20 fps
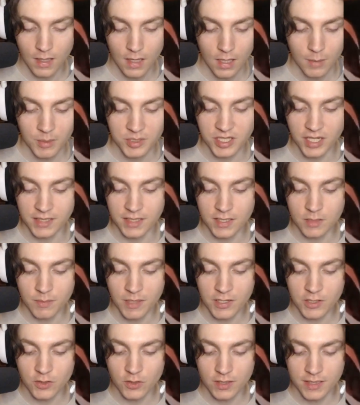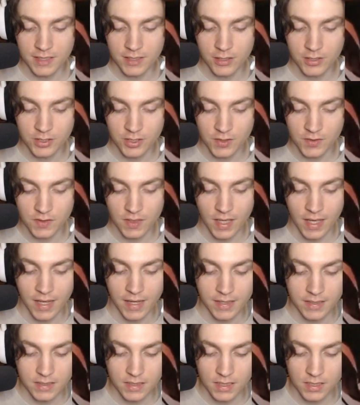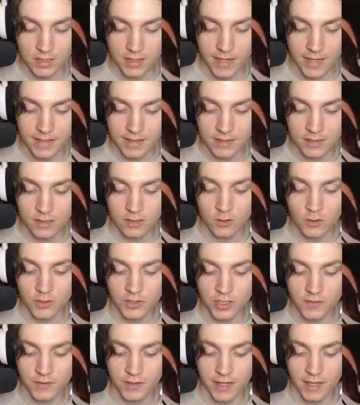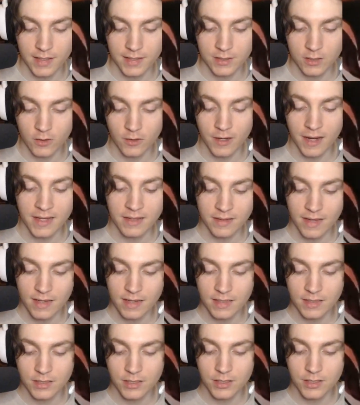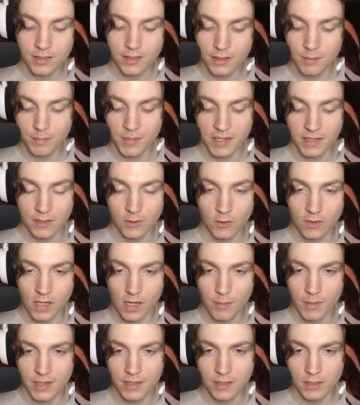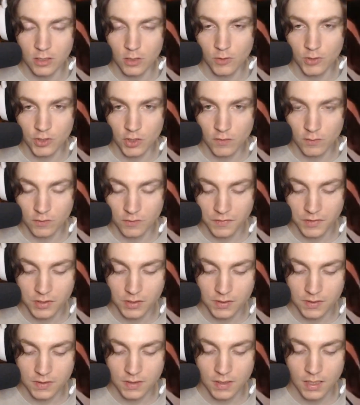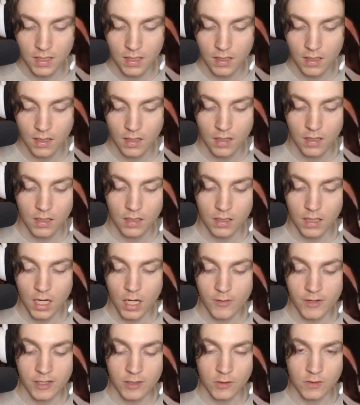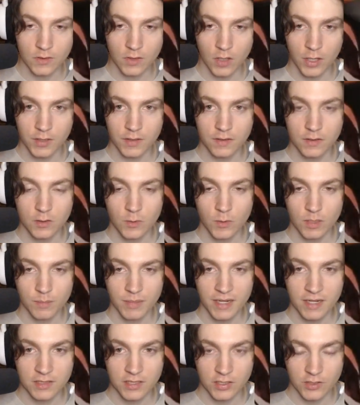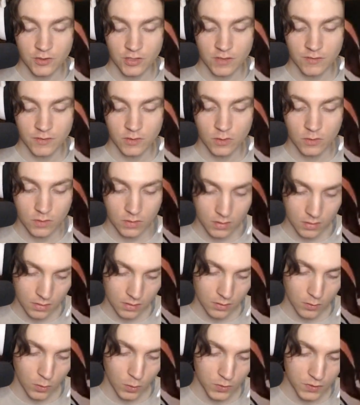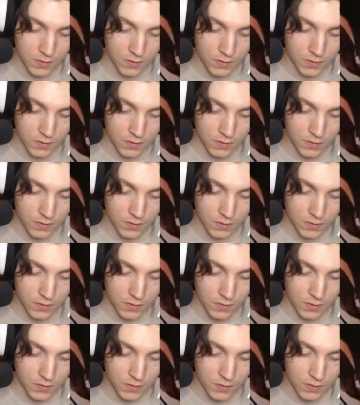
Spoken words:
But yeah, this makes your leader just a 6k leader, or 7k leader, or 8k leader, depending on how many you resolve on field. Really good cards. You want to play this at your 7 non-cost